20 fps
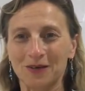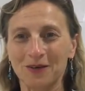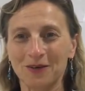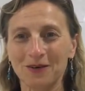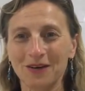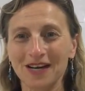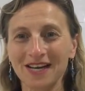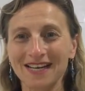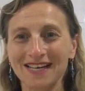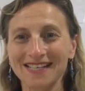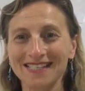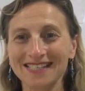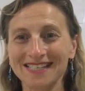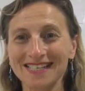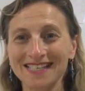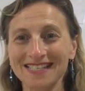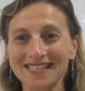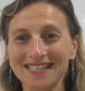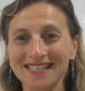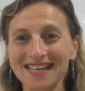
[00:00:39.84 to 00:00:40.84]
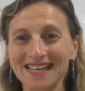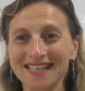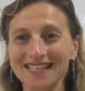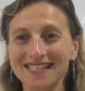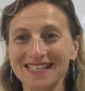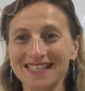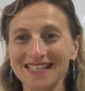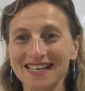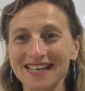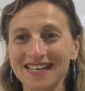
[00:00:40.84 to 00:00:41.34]
Alright, let's get started
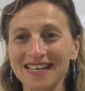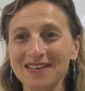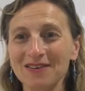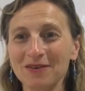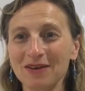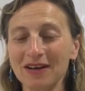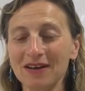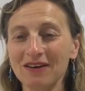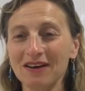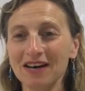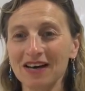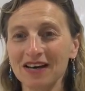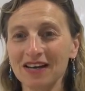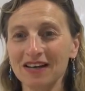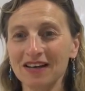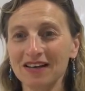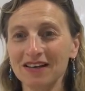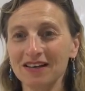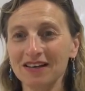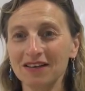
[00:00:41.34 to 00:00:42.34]
today on our harder